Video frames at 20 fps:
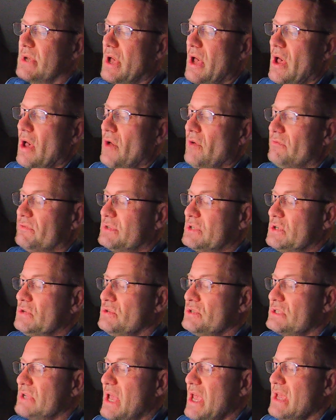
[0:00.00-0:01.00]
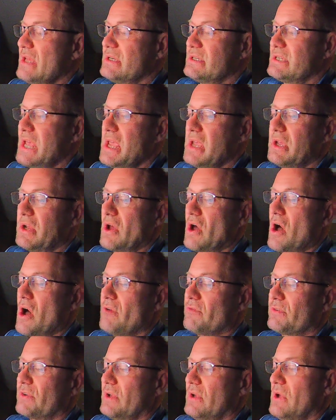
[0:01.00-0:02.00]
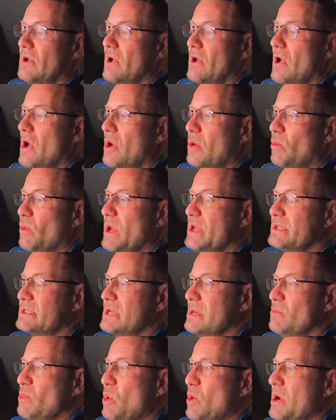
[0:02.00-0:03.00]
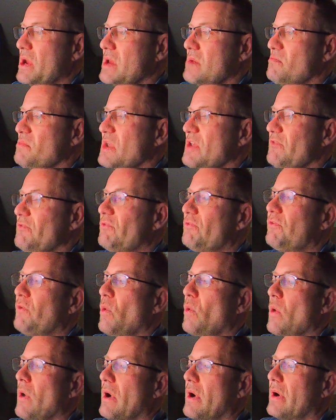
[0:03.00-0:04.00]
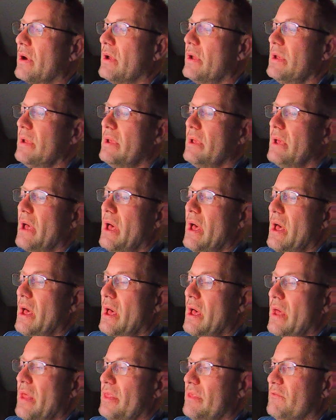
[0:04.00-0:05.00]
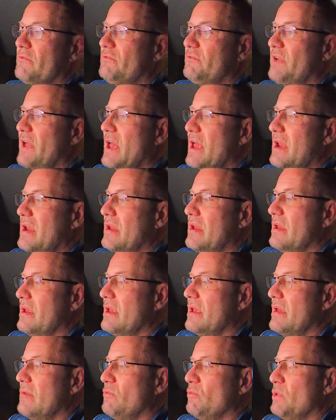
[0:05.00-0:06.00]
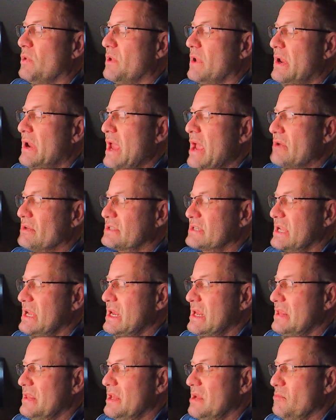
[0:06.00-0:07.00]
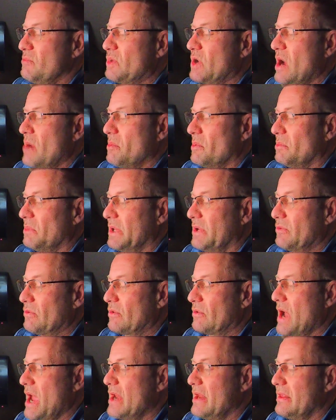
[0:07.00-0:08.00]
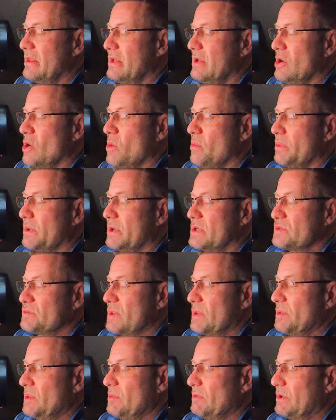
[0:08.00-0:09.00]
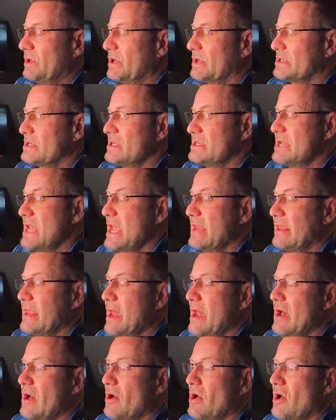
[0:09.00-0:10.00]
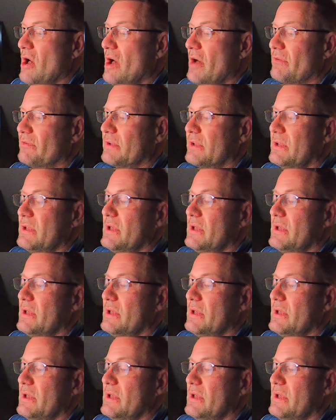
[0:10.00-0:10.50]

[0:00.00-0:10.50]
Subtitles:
of Tuesday, take it off on Wednesday morning before the Fed would announce anything, probably right at the open is when we would look to take that off.